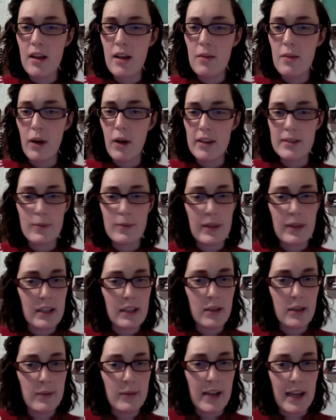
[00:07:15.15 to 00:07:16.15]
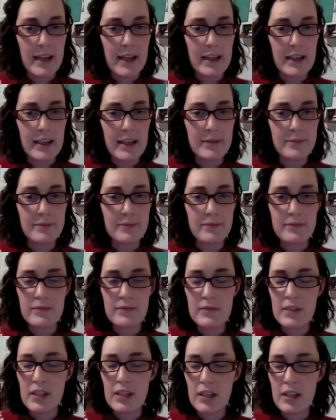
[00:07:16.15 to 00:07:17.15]
possibly illuminating
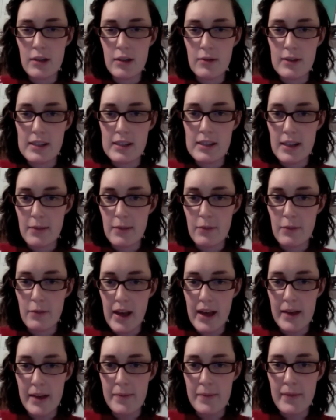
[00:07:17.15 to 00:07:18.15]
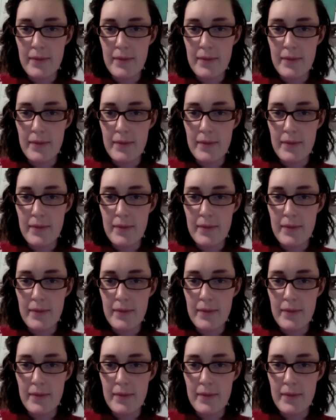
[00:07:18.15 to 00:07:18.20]
to you in some way.